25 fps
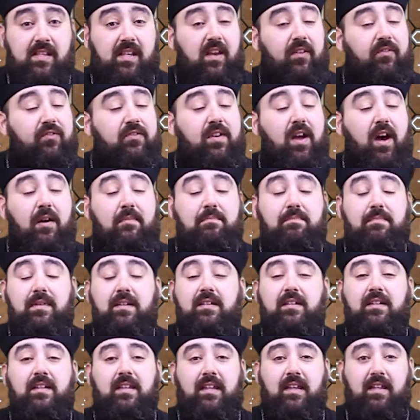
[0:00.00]
if not
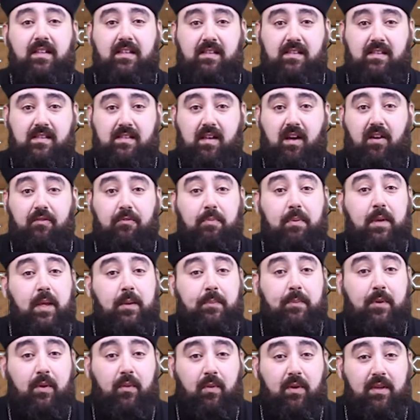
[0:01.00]
millions, of
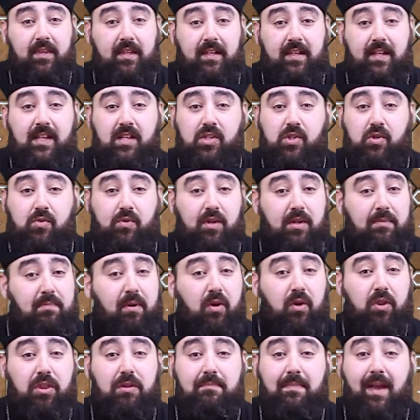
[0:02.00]
people within history,
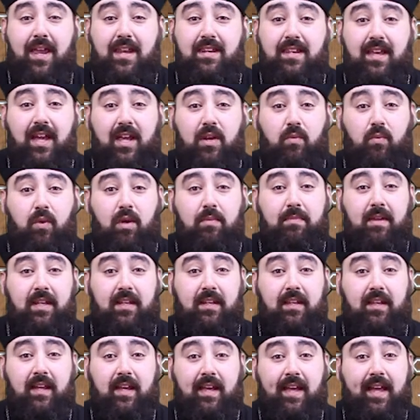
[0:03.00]
both men and
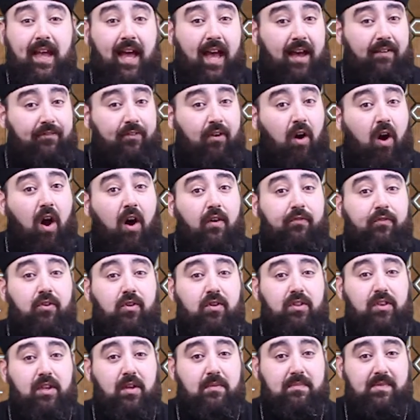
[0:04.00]
women, have
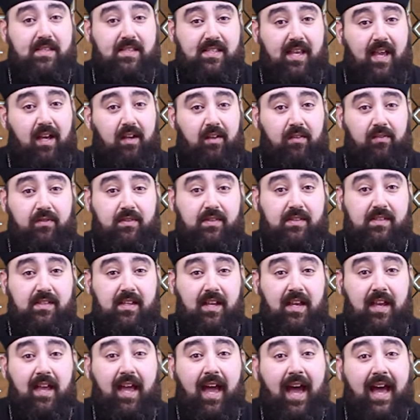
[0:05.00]
offered themselves
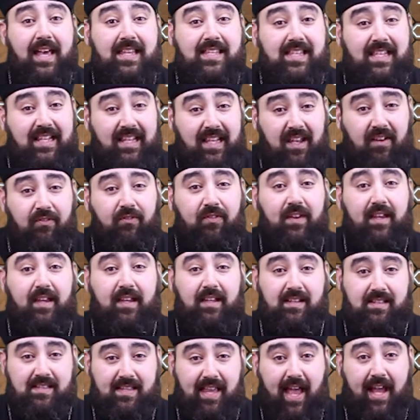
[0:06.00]
as
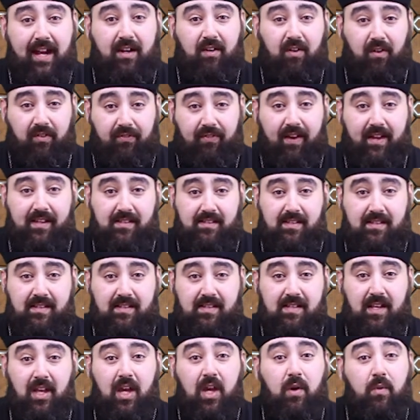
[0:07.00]
living
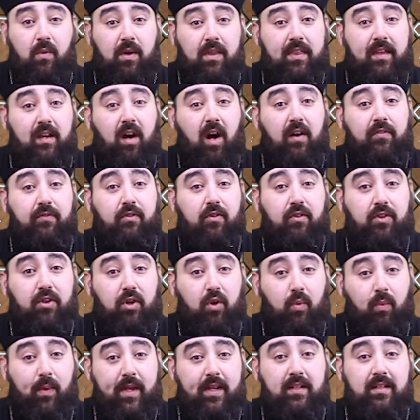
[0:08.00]
sacrifices, where they offer their
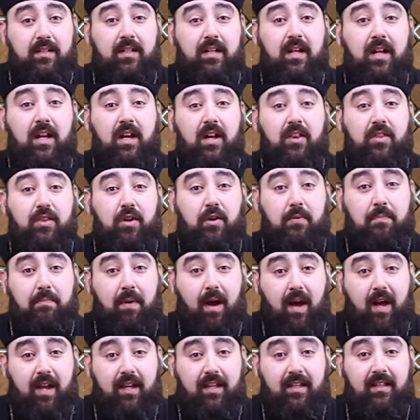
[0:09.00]
will, their
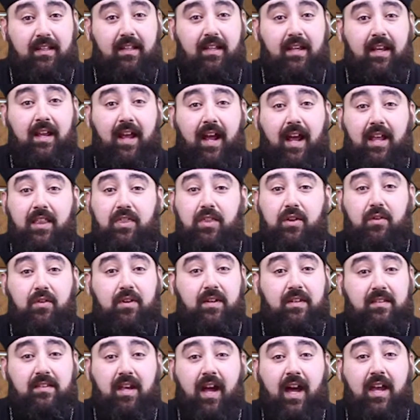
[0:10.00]
mind, and their
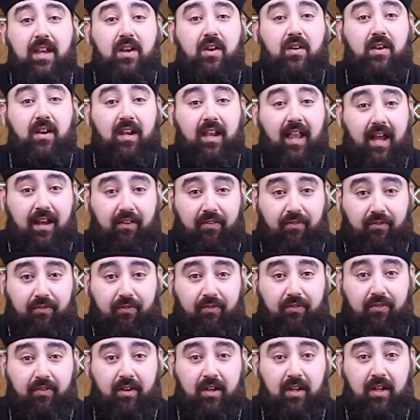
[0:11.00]
entire
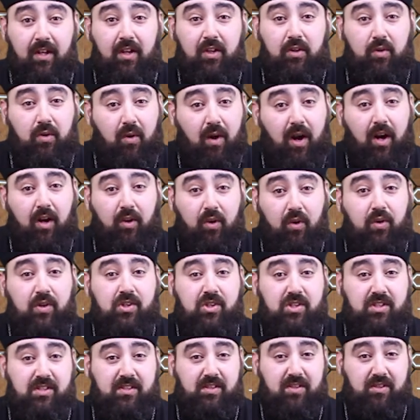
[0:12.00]
life to our Lord
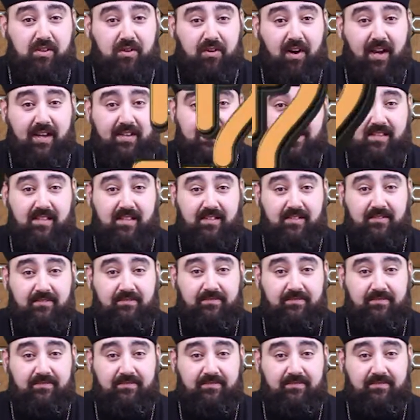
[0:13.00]
Jesus Christ.